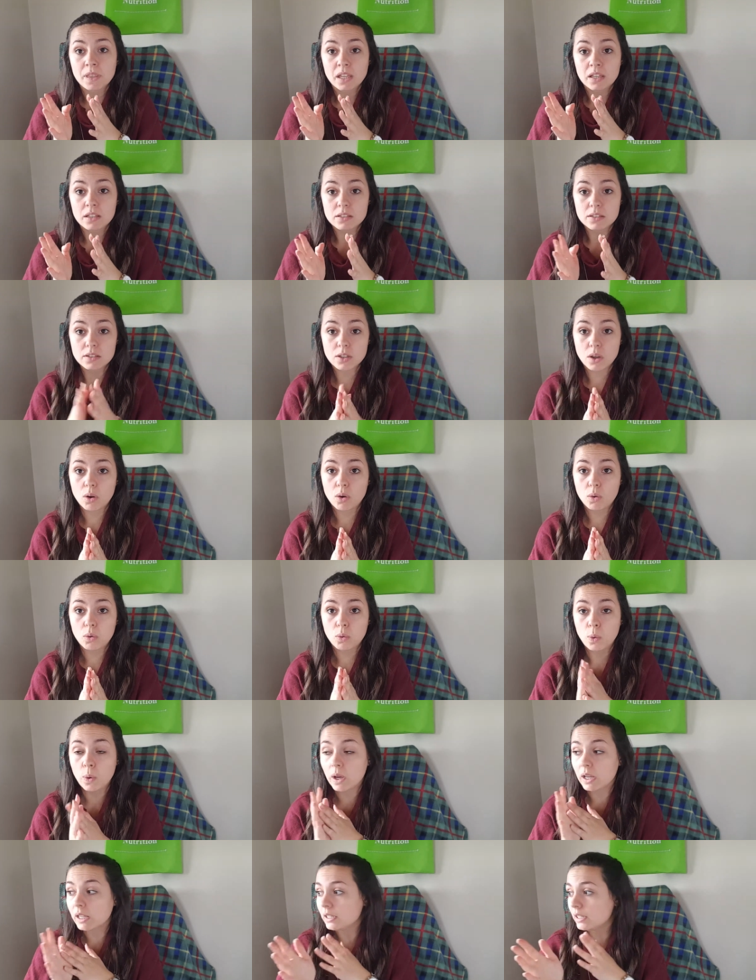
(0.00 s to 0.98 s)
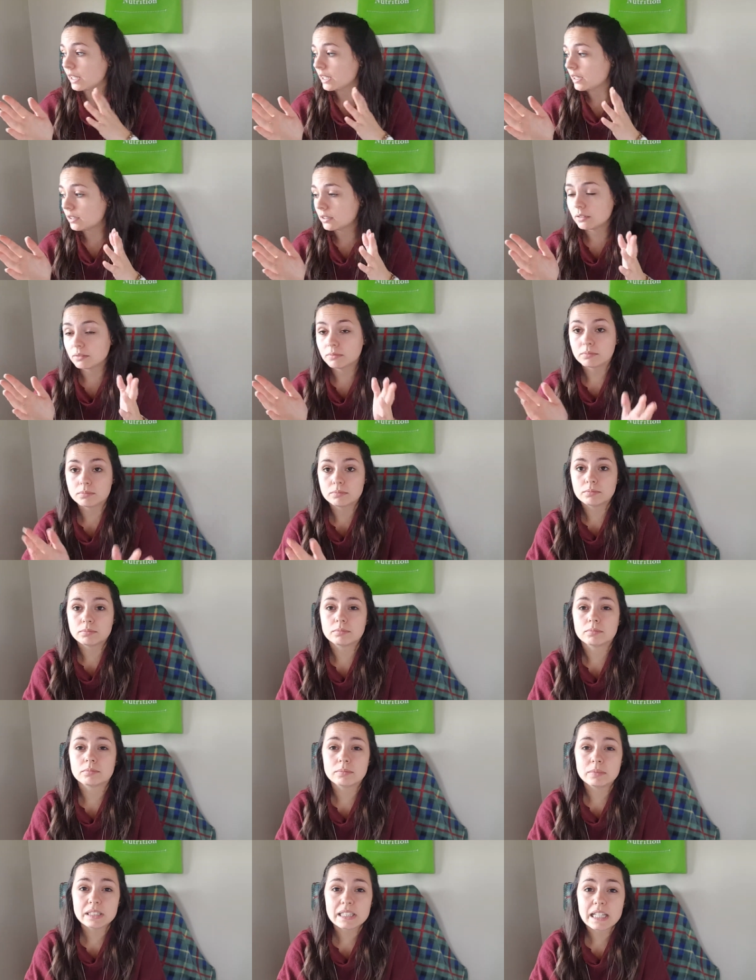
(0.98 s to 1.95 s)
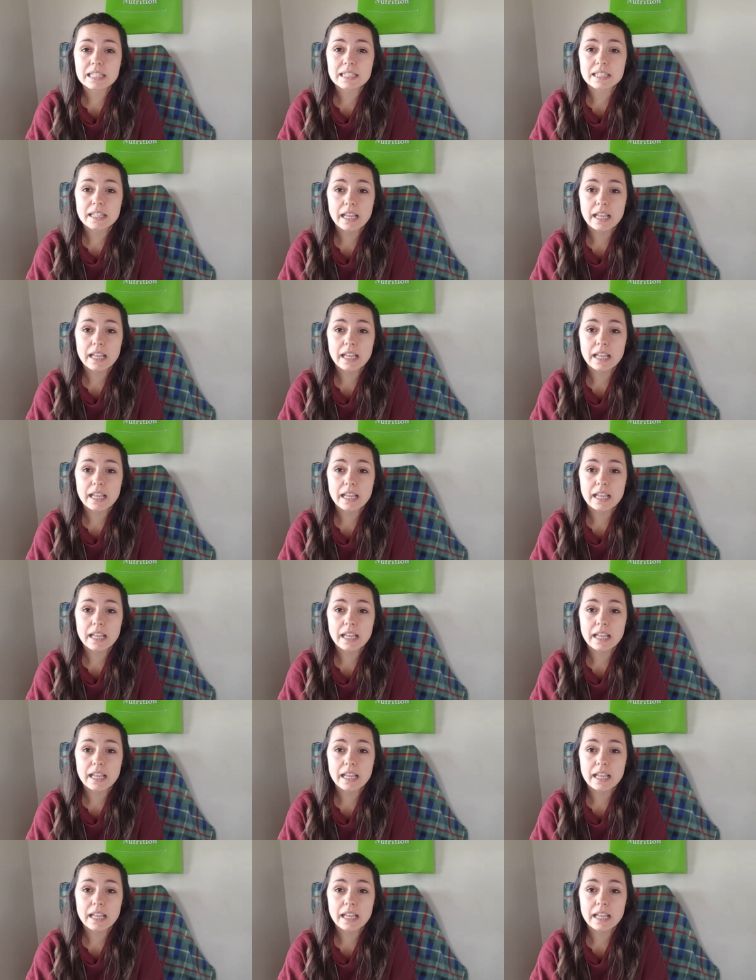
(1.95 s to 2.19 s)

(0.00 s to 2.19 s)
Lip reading: So like, let's